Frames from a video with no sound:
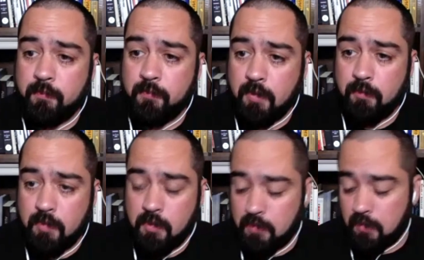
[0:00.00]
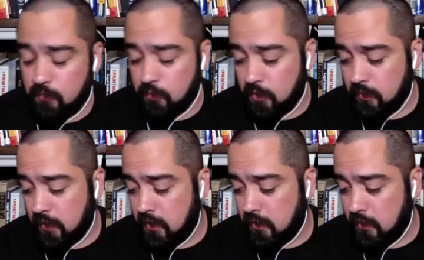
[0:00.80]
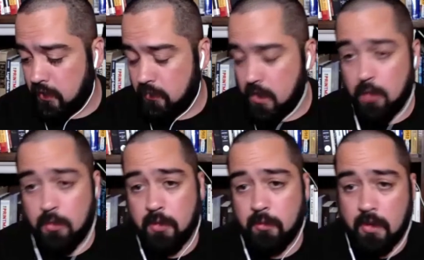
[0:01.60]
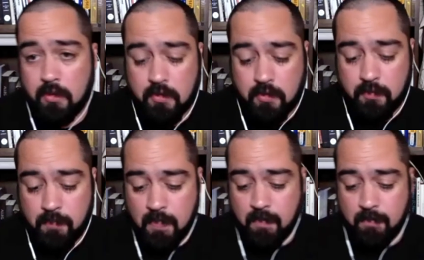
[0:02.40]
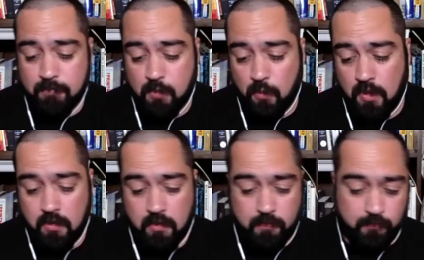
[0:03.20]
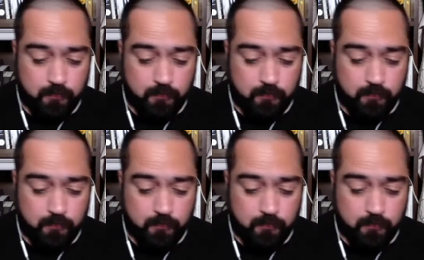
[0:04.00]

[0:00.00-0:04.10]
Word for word: Um, I have a book right here, uh, Arab in America, where